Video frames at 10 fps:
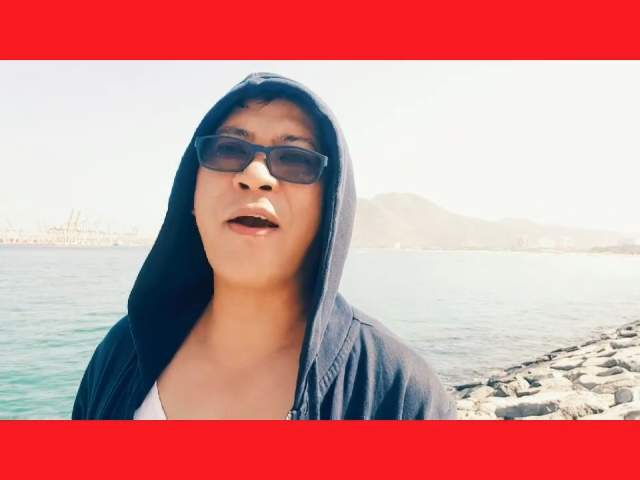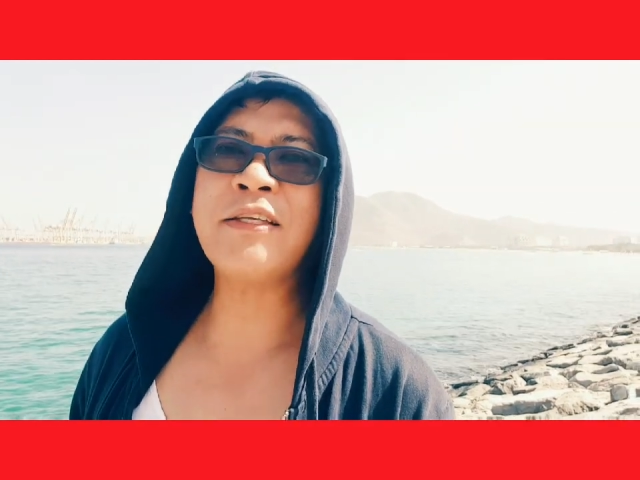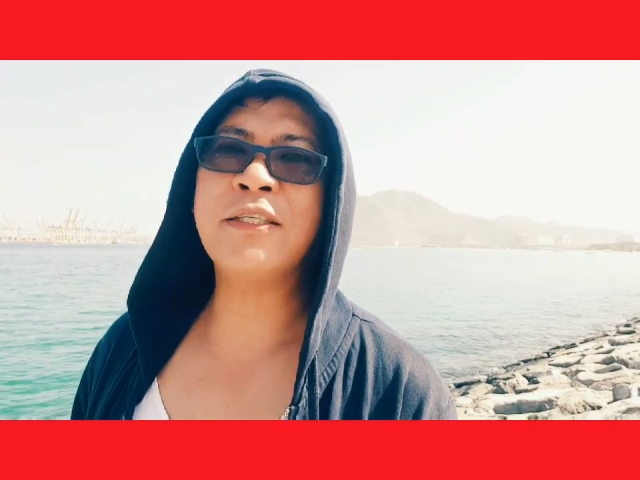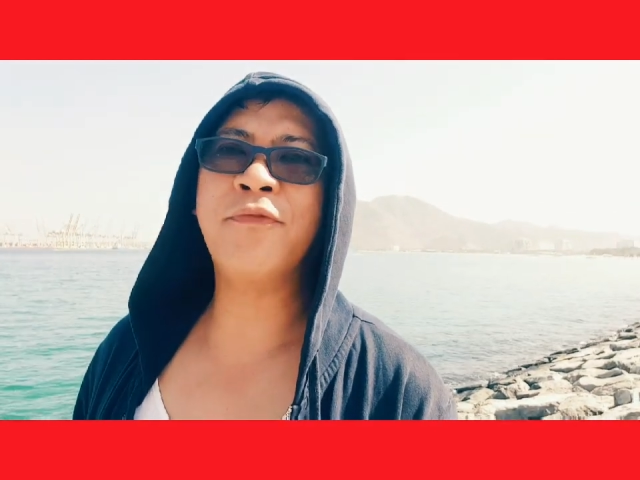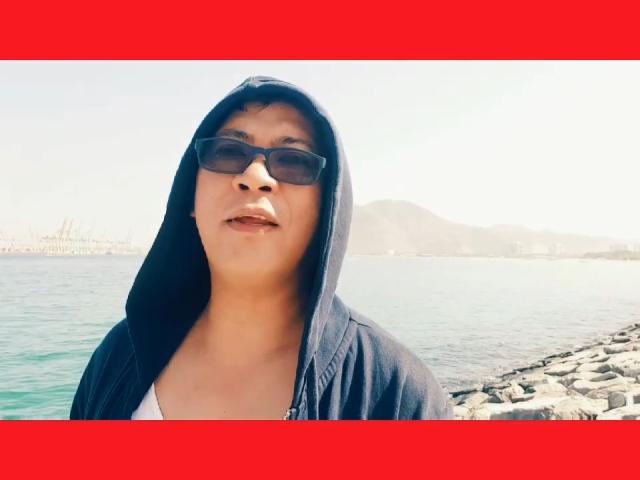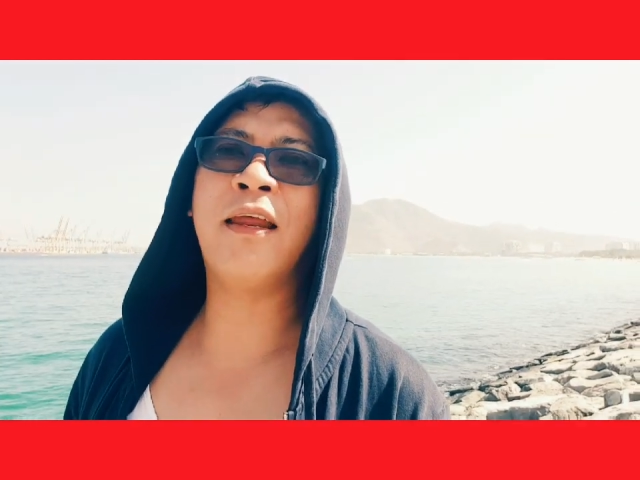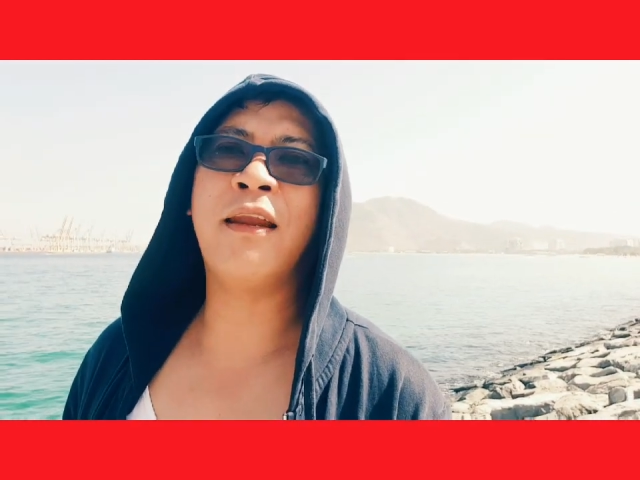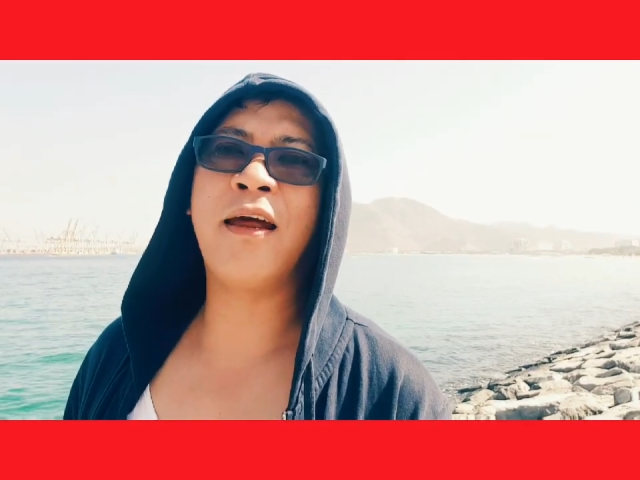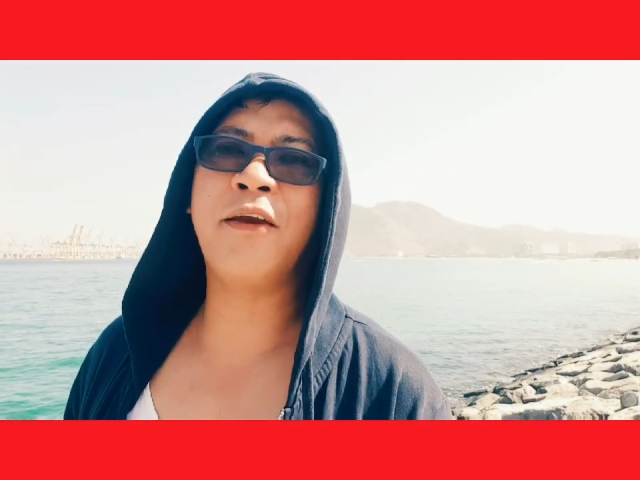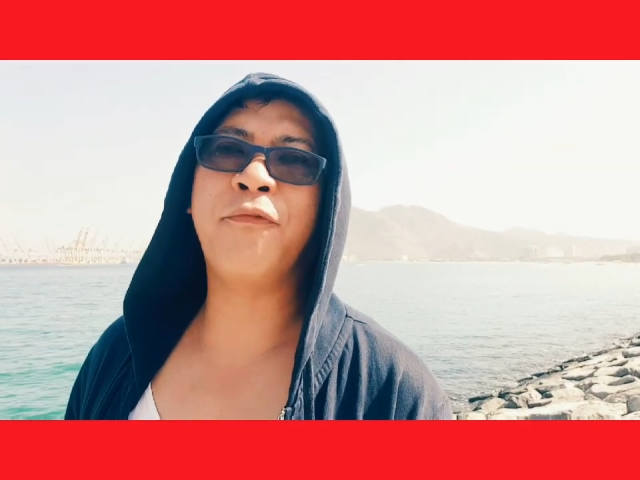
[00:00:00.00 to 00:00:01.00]
Vanji
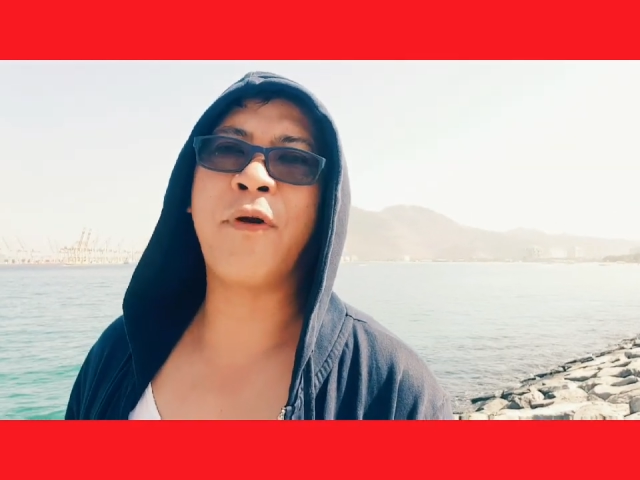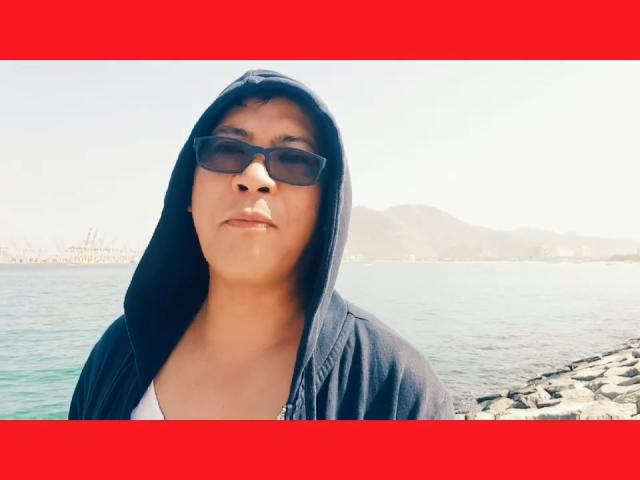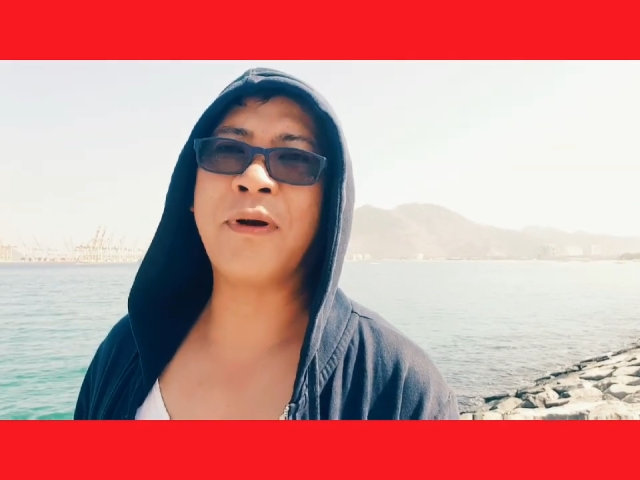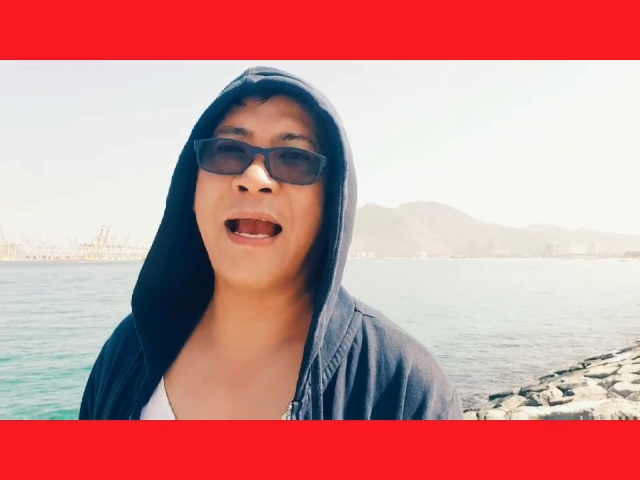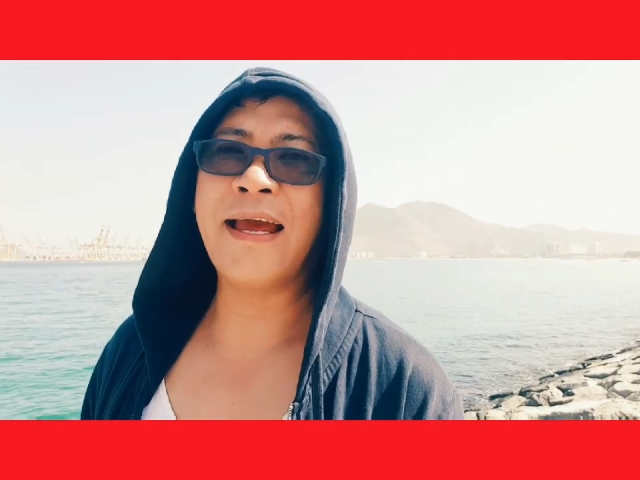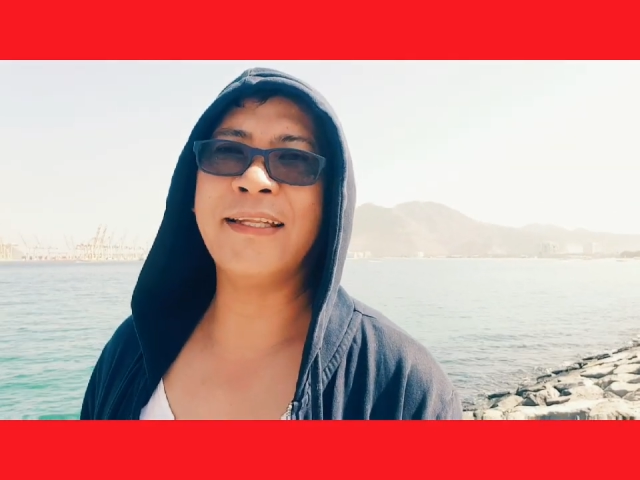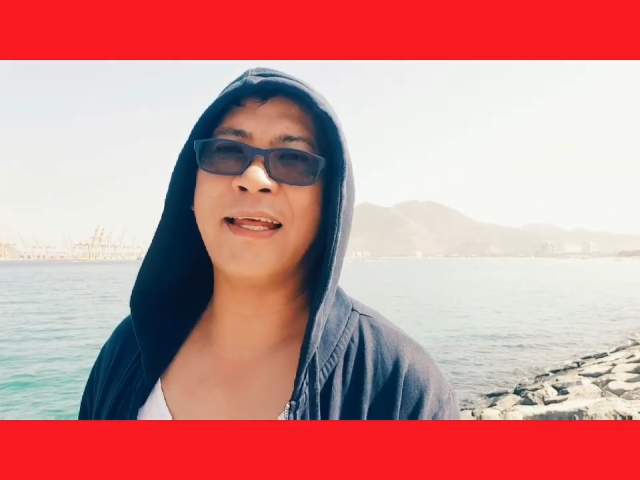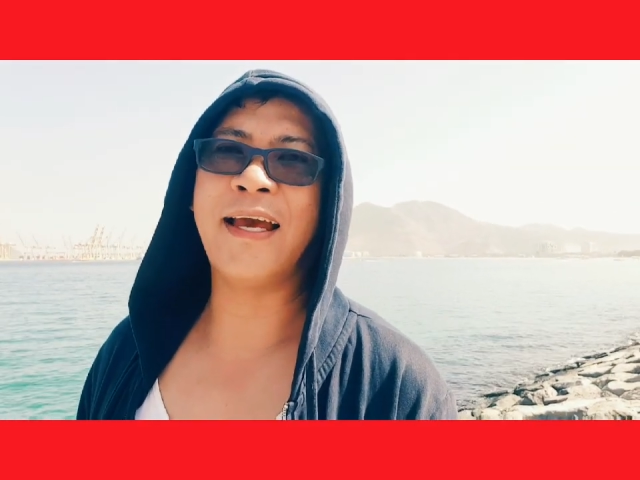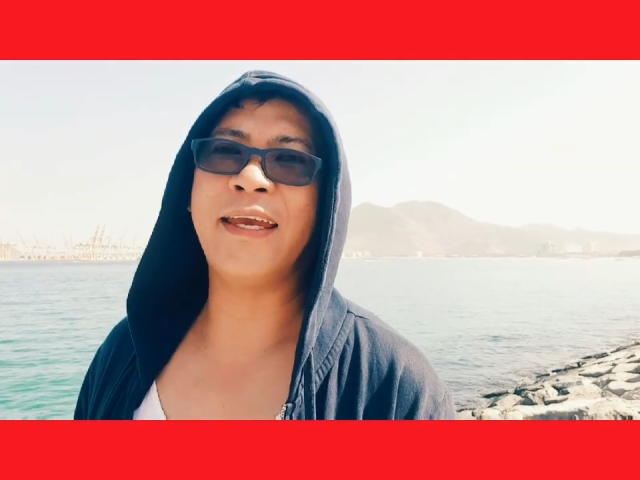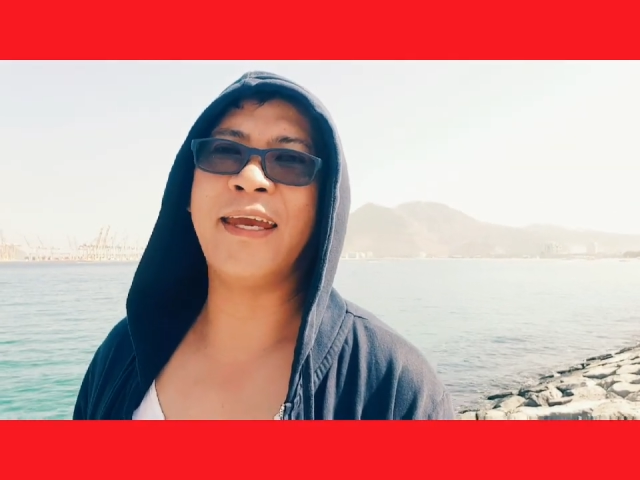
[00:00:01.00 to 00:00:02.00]
Villaray from Canada.